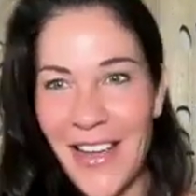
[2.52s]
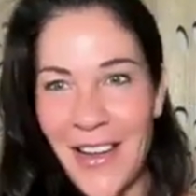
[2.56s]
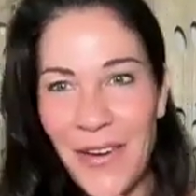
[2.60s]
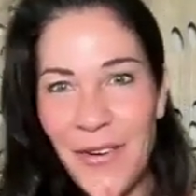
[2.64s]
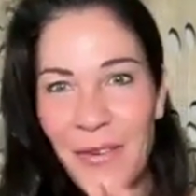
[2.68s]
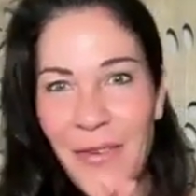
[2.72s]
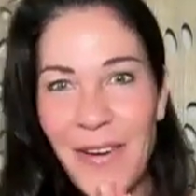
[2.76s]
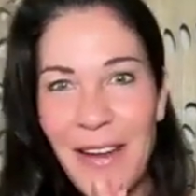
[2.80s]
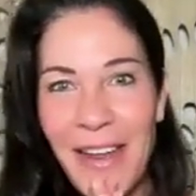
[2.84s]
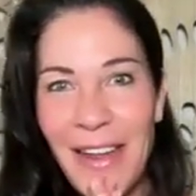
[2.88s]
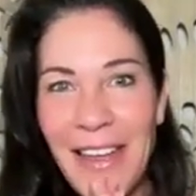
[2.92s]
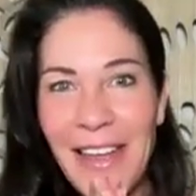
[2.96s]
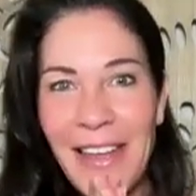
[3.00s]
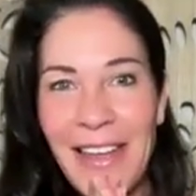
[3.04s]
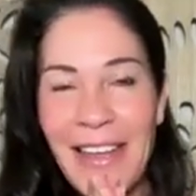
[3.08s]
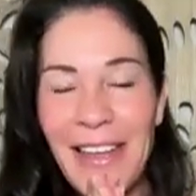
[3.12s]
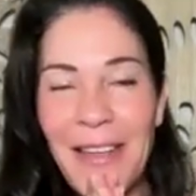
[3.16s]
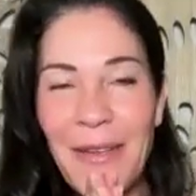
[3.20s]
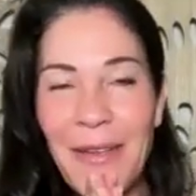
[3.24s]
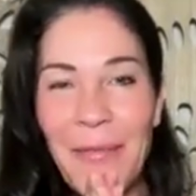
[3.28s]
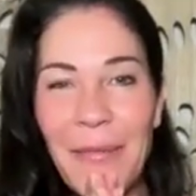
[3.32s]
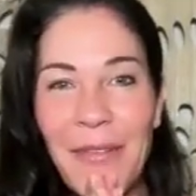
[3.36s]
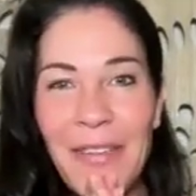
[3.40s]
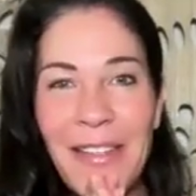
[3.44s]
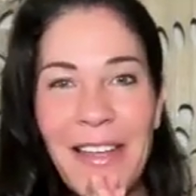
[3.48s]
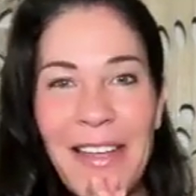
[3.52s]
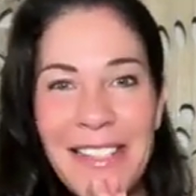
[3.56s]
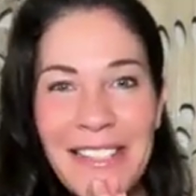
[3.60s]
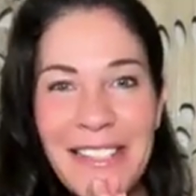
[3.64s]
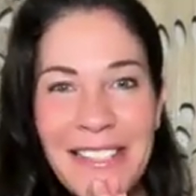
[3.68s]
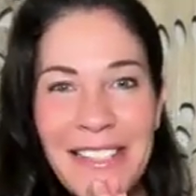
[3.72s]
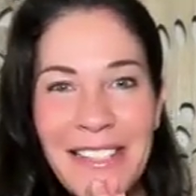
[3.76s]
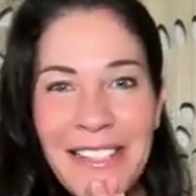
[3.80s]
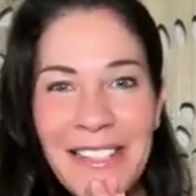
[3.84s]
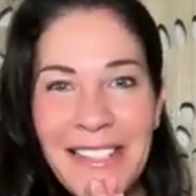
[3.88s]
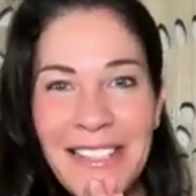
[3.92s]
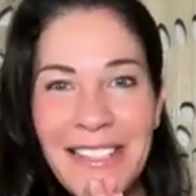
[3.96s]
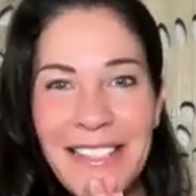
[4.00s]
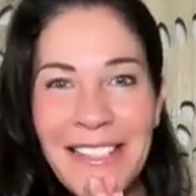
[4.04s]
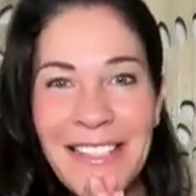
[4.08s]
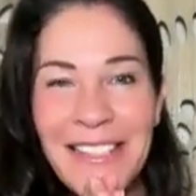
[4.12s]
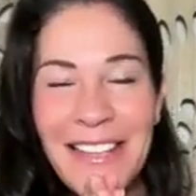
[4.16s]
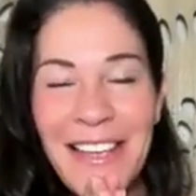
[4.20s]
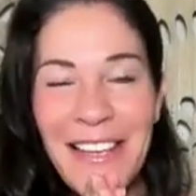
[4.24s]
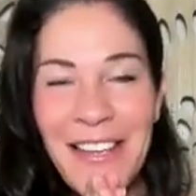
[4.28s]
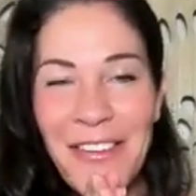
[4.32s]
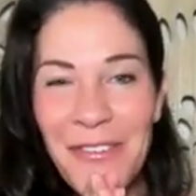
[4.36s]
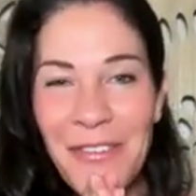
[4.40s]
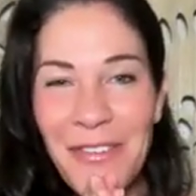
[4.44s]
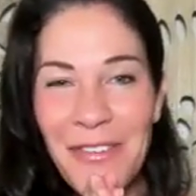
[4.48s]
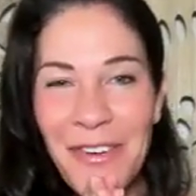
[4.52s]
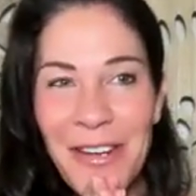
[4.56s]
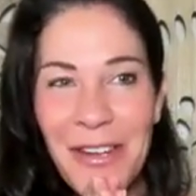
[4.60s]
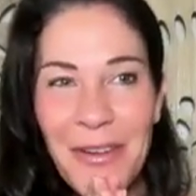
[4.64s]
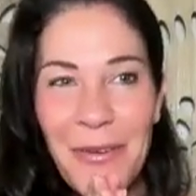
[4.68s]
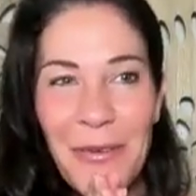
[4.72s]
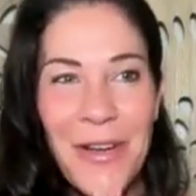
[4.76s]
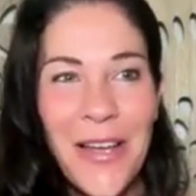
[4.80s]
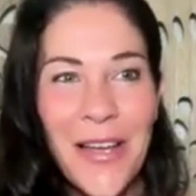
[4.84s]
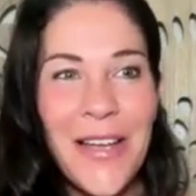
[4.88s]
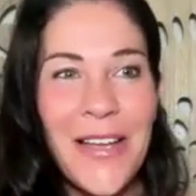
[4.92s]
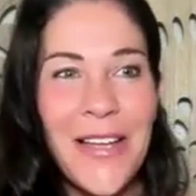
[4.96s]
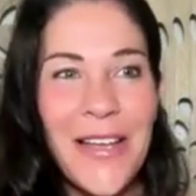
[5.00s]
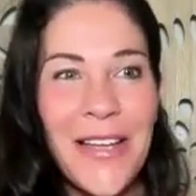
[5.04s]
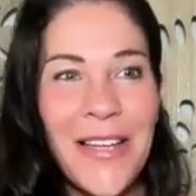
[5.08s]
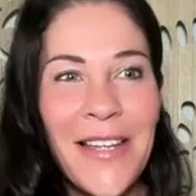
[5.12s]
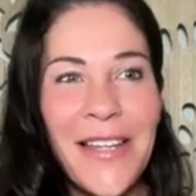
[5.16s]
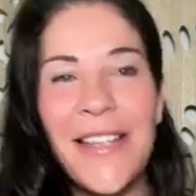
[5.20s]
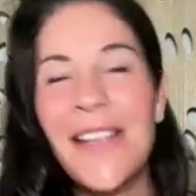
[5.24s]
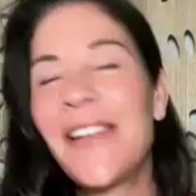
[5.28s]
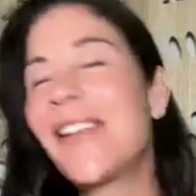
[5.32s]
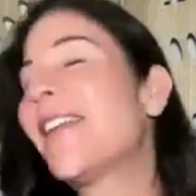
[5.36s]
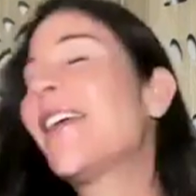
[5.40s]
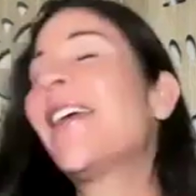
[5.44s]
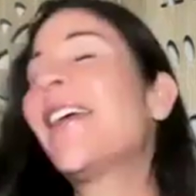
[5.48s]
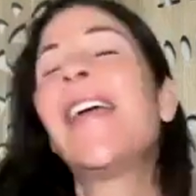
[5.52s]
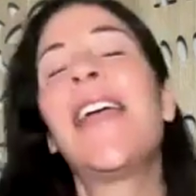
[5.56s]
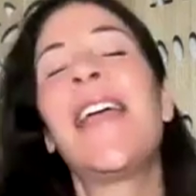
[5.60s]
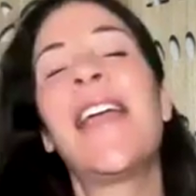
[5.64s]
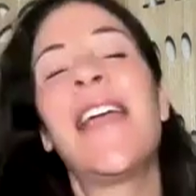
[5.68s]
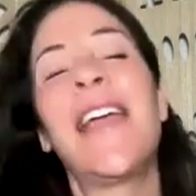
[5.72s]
All right, blessings, everyone.